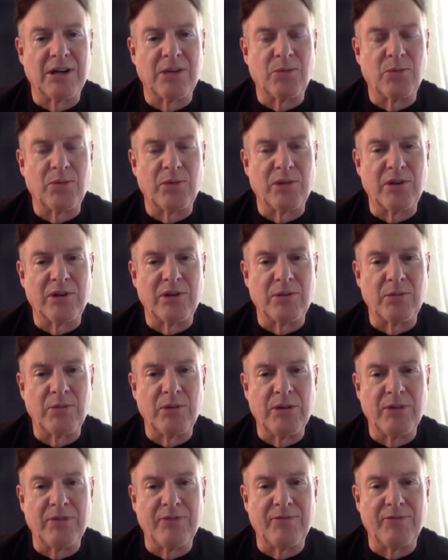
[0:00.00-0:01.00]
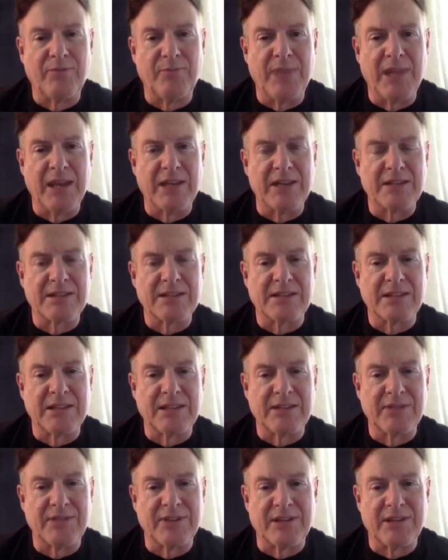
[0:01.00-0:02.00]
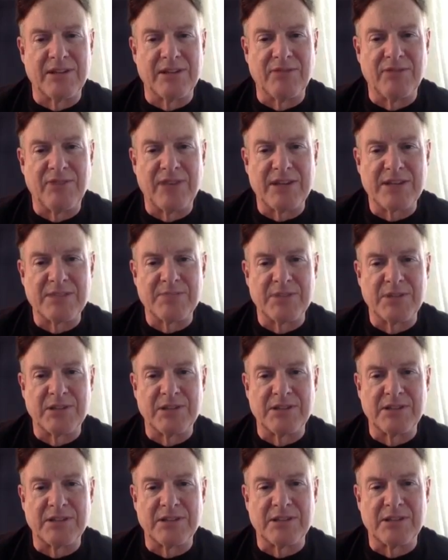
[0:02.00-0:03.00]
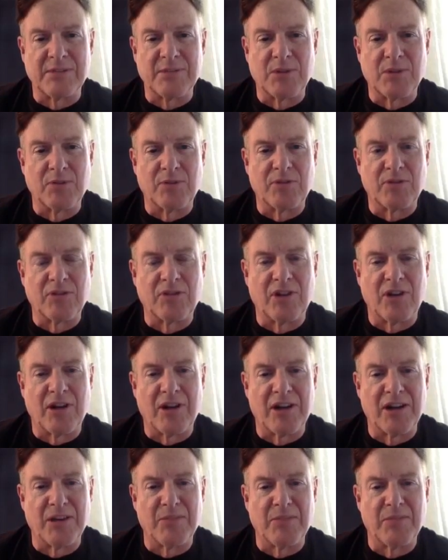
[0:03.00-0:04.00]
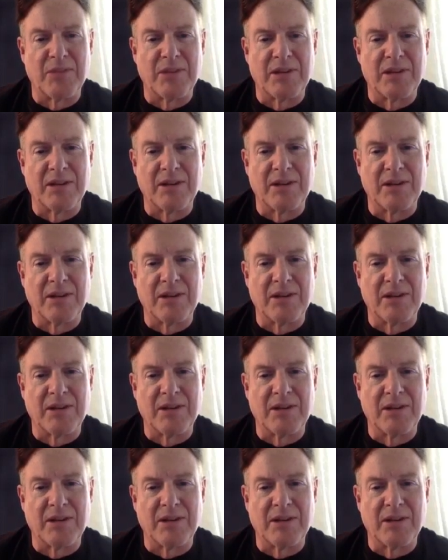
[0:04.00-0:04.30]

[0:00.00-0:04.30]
where we've made a significant investment over time.